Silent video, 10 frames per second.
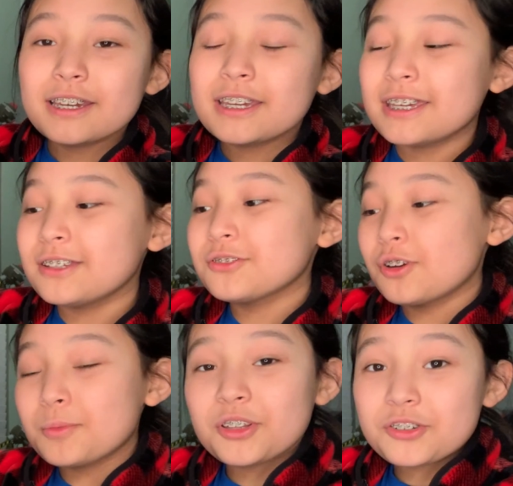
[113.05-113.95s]
he
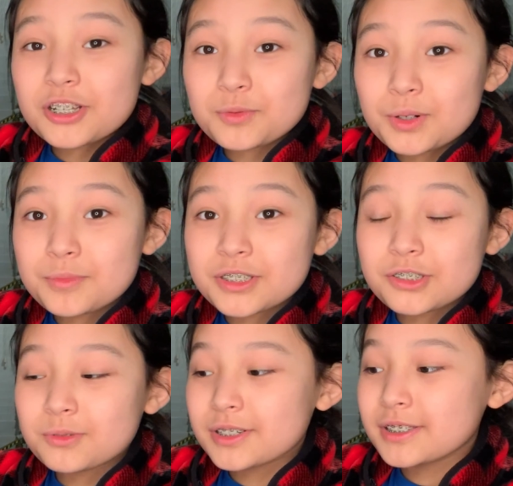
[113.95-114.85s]
normally transforms
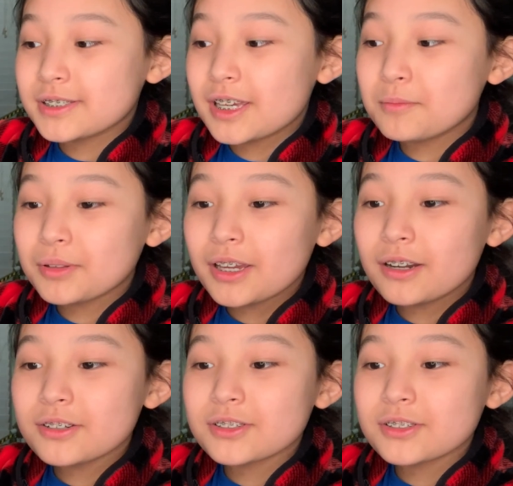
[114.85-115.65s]
into a cassette player,